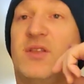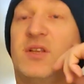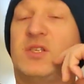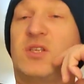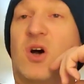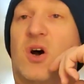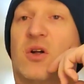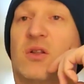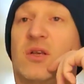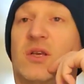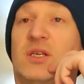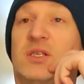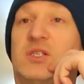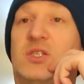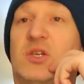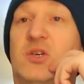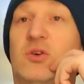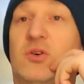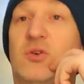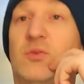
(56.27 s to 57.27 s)
the DALL-E
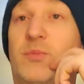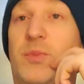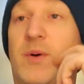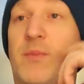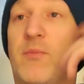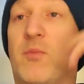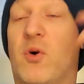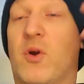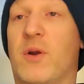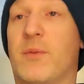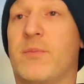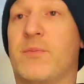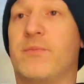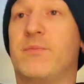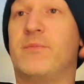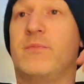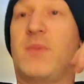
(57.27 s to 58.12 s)
2, but more,